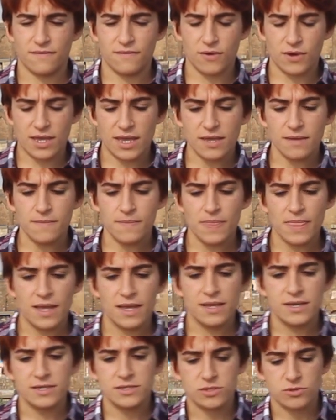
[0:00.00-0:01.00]
Okay,
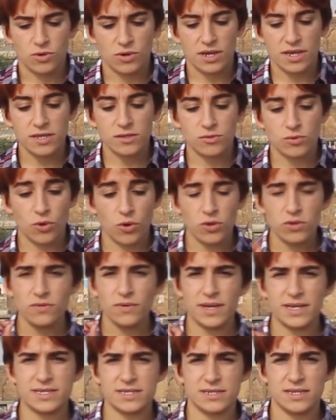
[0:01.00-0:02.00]
so it
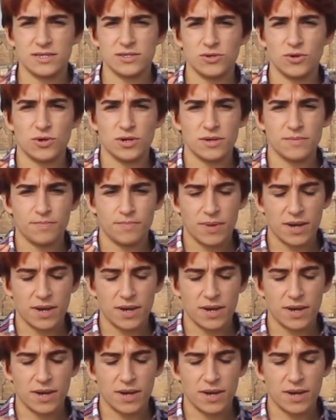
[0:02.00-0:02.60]
always in your